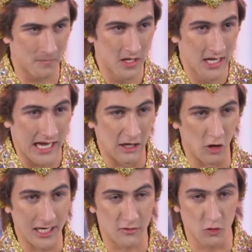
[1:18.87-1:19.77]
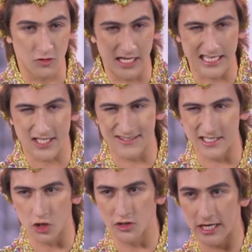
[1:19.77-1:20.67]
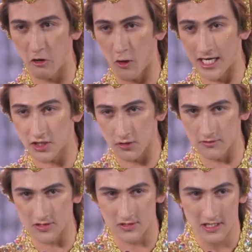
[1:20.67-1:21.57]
in order to teach the young generations